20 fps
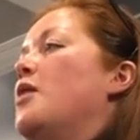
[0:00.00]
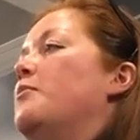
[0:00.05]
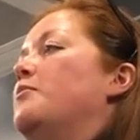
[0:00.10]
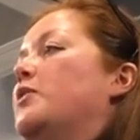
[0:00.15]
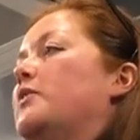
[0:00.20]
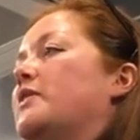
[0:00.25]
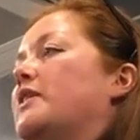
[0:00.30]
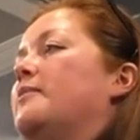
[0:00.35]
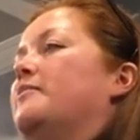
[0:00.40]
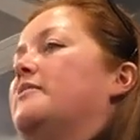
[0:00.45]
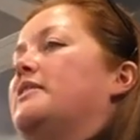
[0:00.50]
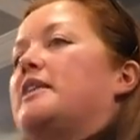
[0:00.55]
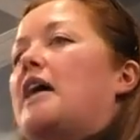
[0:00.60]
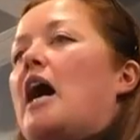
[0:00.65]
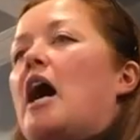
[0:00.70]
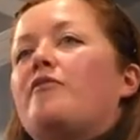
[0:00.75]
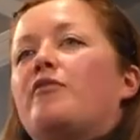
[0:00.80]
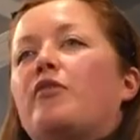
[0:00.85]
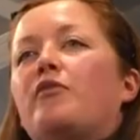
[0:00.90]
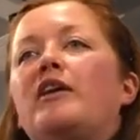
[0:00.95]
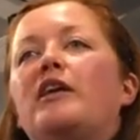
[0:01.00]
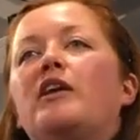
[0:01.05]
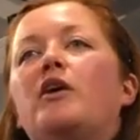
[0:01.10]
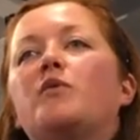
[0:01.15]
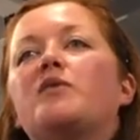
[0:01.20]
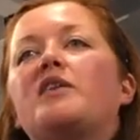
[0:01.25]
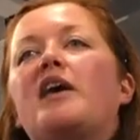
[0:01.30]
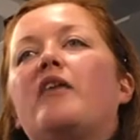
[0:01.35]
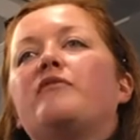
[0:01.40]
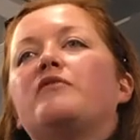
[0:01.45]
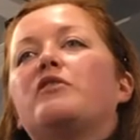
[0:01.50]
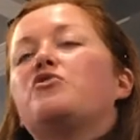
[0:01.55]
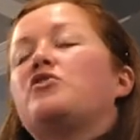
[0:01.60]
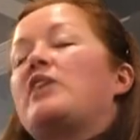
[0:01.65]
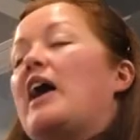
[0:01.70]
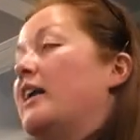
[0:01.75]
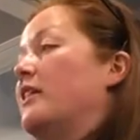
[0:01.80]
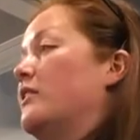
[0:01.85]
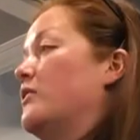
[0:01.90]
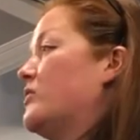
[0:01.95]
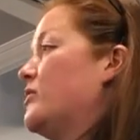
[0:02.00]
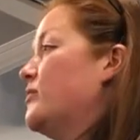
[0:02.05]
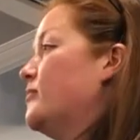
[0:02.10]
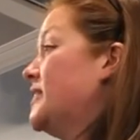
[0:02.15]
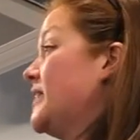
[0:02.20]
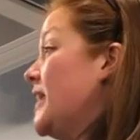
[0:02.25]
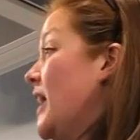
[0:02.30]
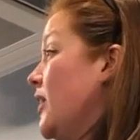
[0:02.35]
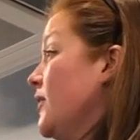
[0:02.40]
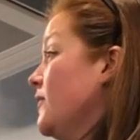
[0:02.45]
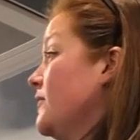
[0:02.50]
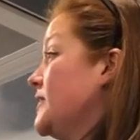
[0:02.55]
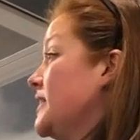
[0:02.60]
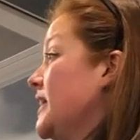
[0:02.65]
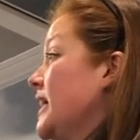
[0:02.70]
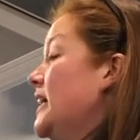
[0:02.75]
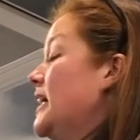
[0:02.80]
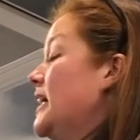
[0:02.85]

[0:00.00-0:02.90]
museum staff are really going to have to challenge themselves